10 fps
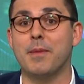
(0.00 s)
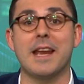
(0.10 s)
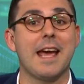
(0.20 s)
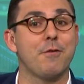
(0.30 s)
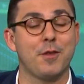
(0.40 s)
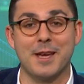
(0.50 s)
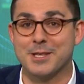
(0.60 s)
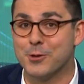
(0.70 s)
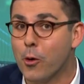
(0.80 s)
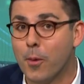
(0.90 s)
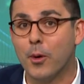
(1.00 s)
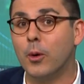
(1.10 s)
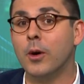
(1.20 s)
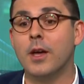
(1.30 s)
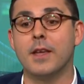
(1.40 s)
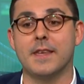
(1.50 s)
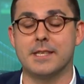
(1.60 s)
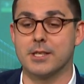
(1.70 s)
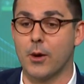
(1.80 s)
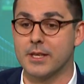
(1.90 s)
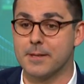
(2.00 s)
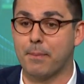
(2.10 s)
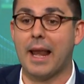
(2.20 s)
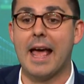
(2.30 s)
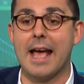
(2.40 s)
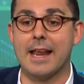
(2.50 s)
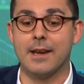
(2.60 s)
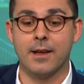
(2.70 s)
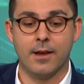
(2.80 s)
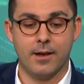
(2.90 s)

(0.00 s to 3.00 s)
meaning everything is normal. This is going to plan.